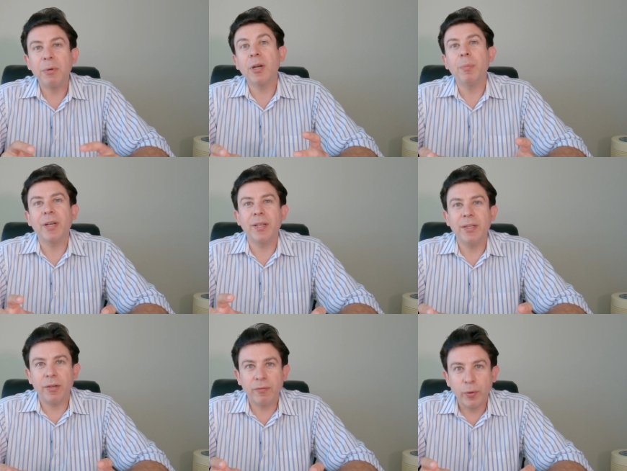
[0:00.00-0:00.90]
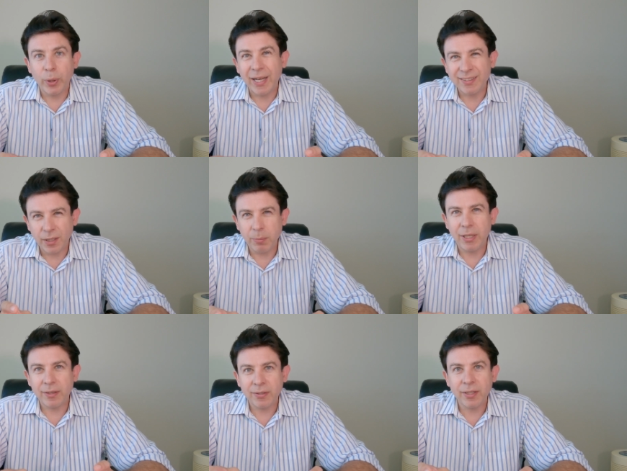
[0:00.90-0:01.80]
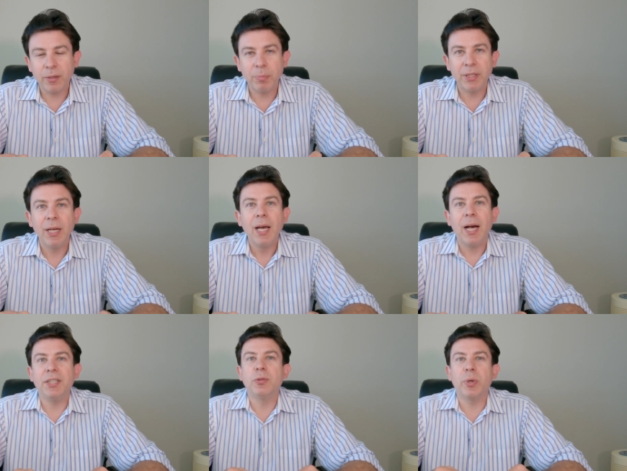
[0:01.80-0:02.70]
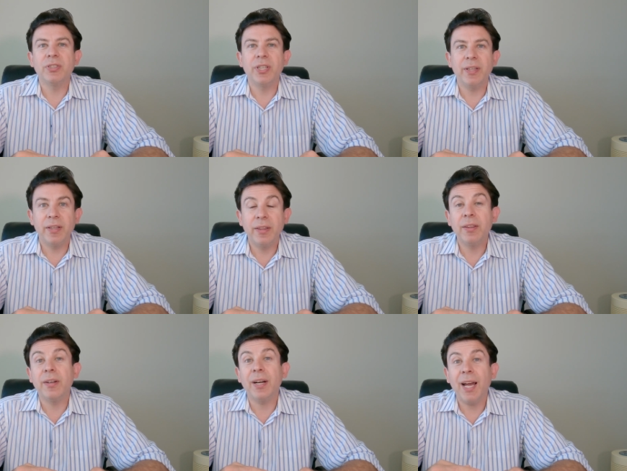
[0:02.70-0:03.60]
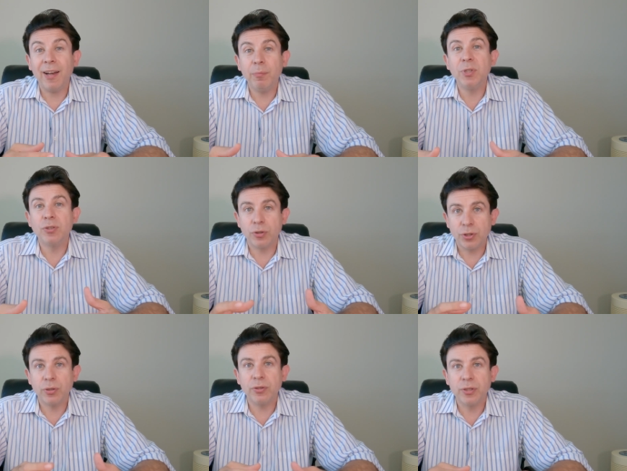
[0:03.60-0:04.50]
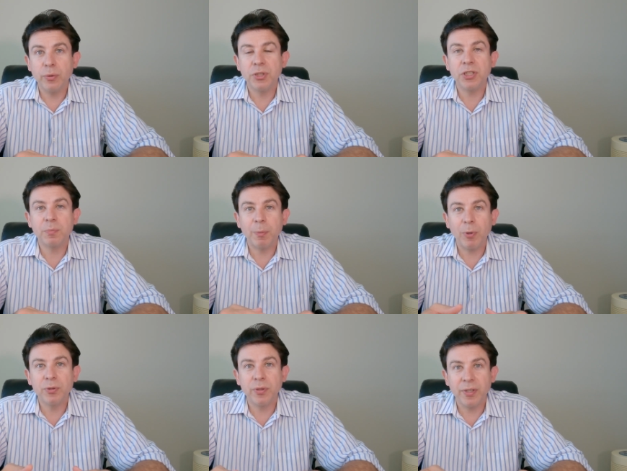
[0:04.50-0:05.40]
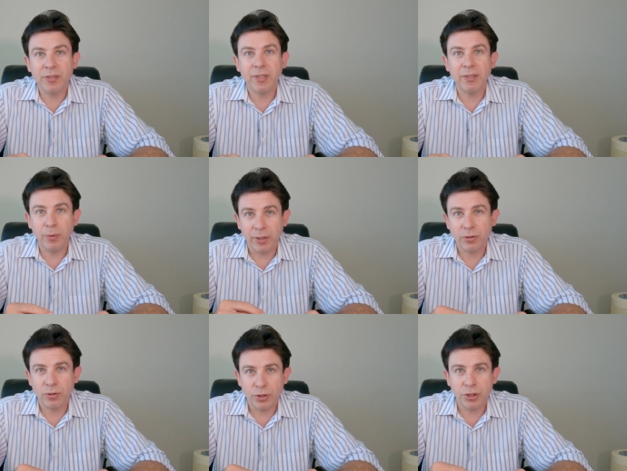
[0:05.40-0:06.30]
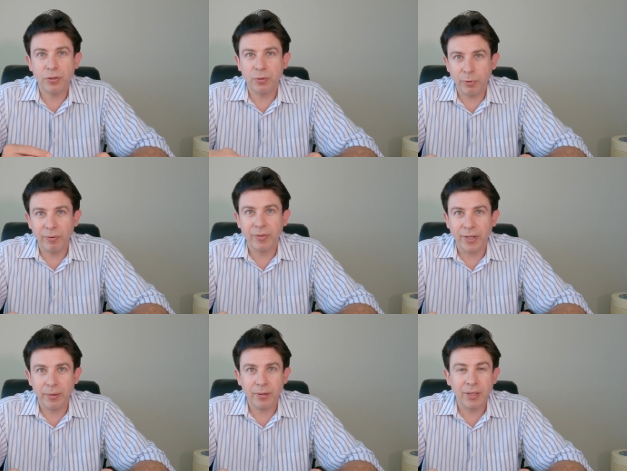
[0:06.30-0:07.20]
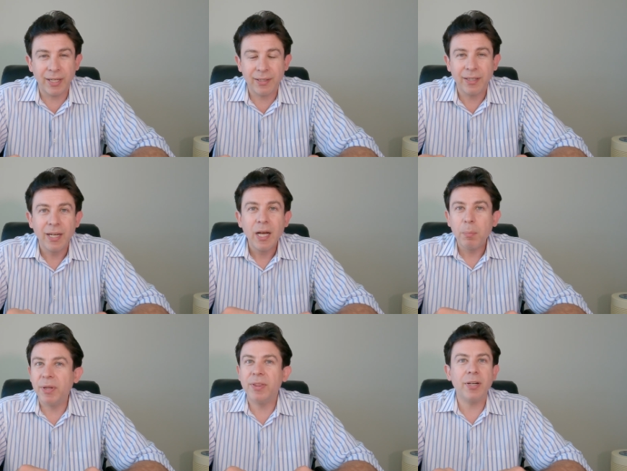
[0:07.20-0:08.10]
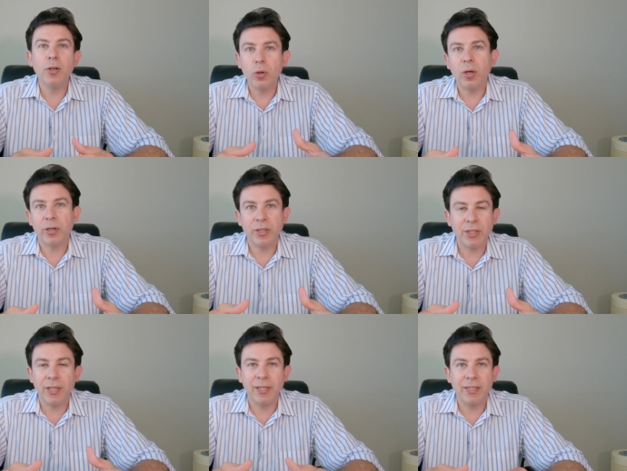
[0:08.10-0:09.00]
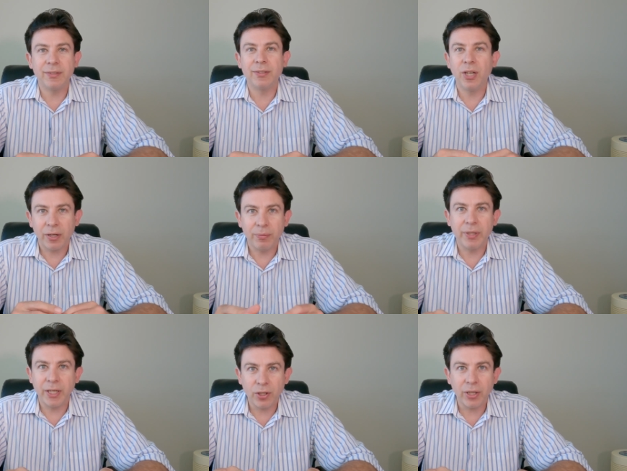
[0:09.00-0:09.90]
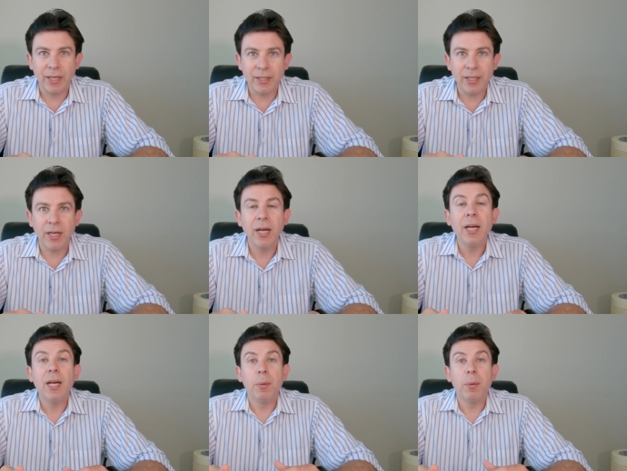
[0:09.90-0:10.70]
I'm going to break that down for you guys in a minute here, but I just want to say that there have been surgical solutions proposed to this, like doing a surgery to remove the thyroid gland, but they're no longer done, and it's not really a good idea